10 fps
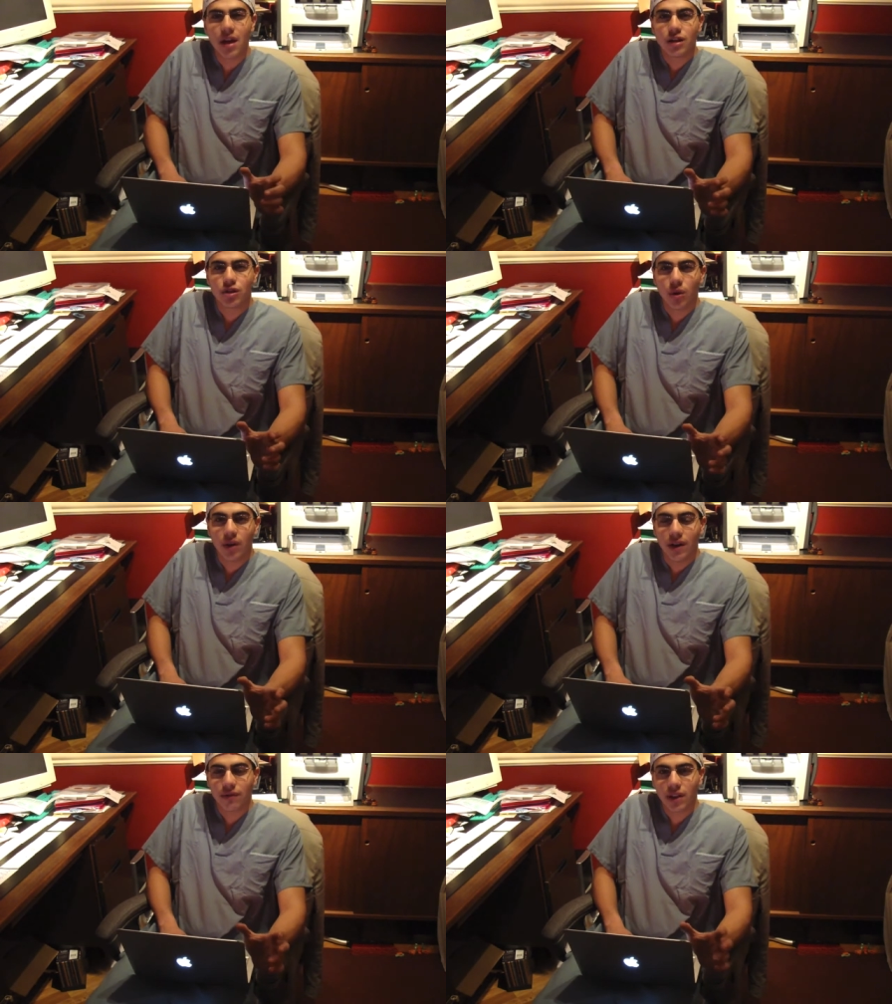So
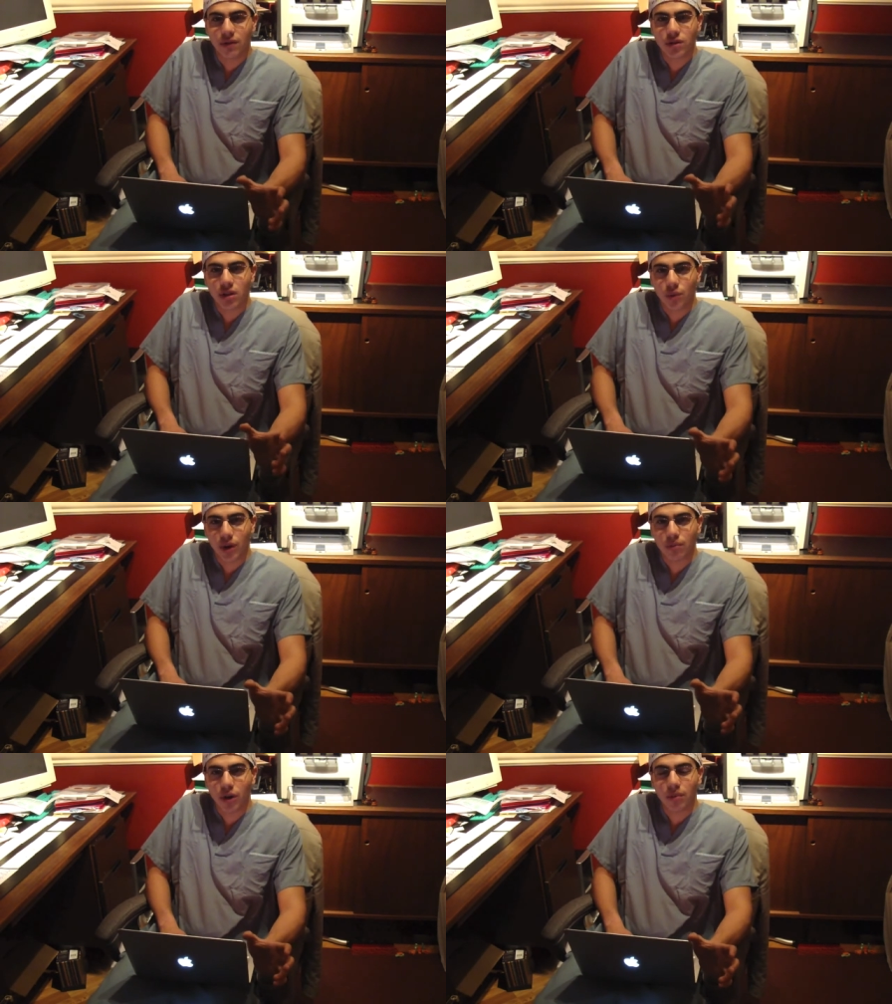if the liver is not
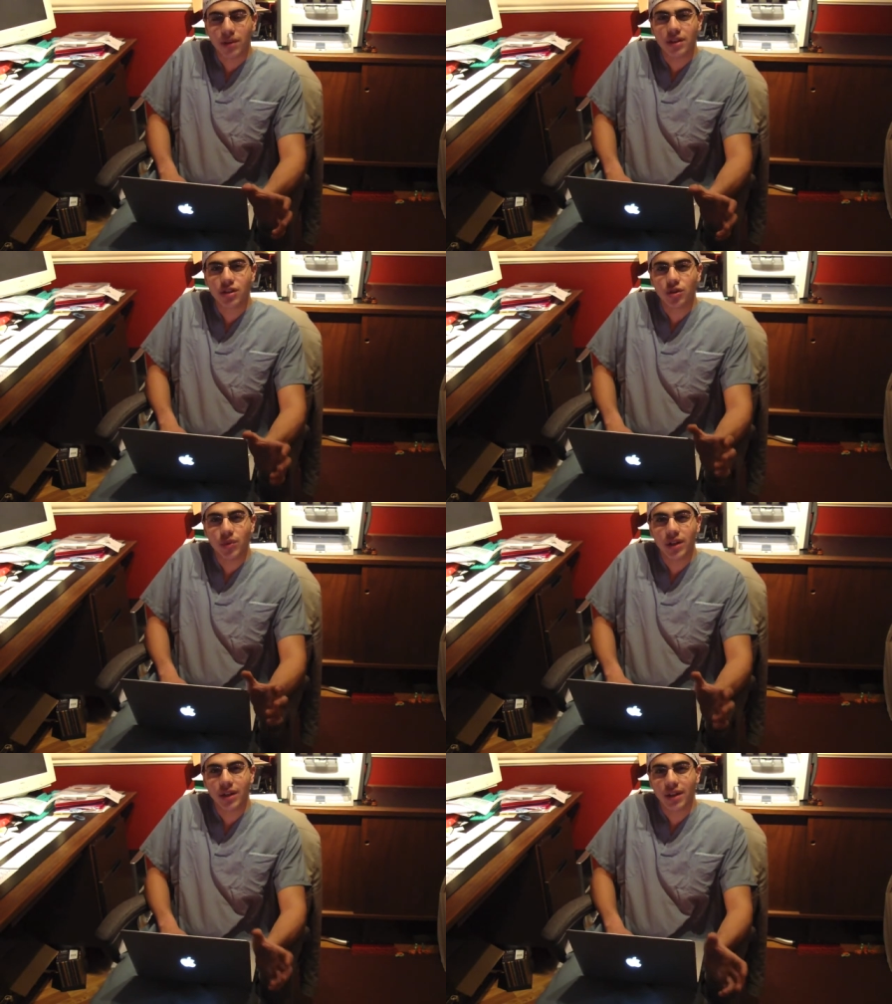working properly, this
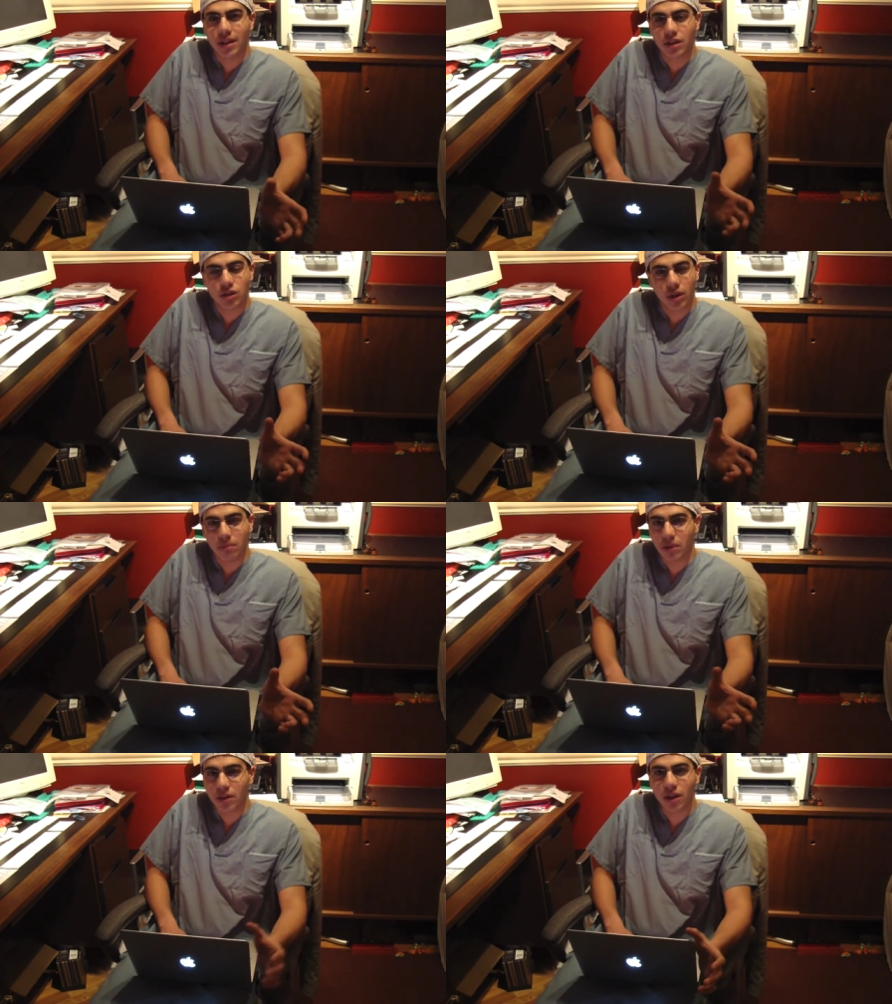urea can start
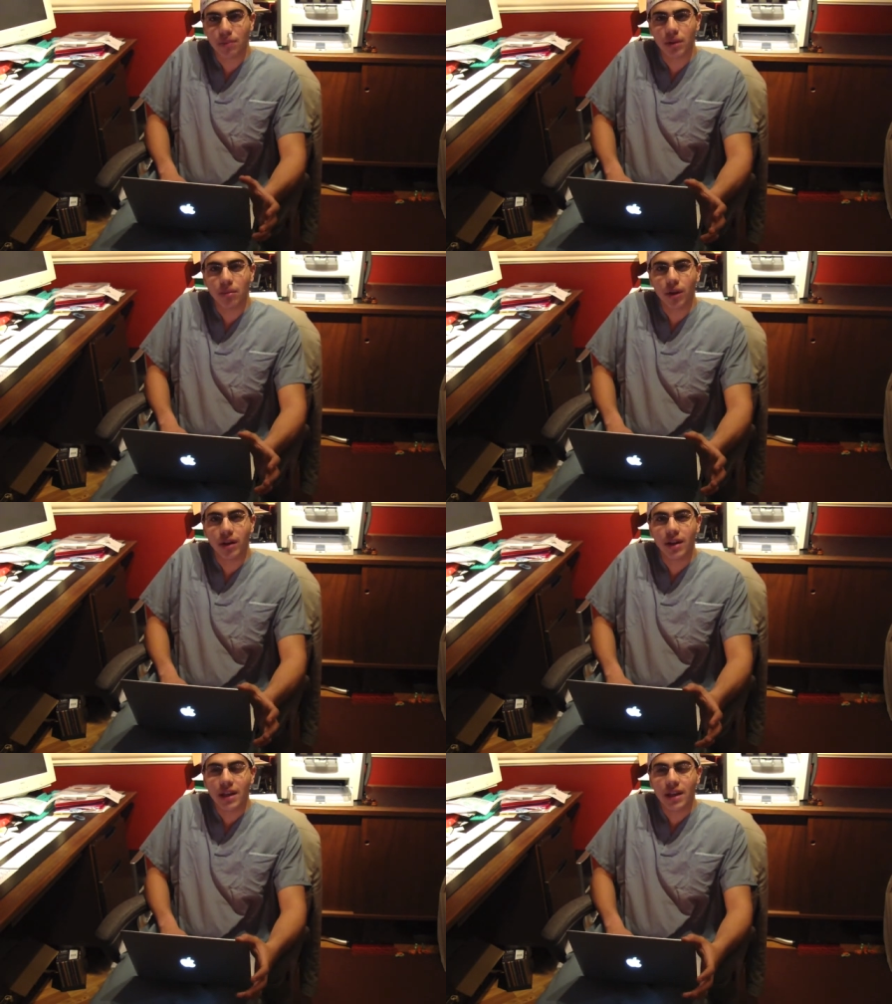building up in the blood.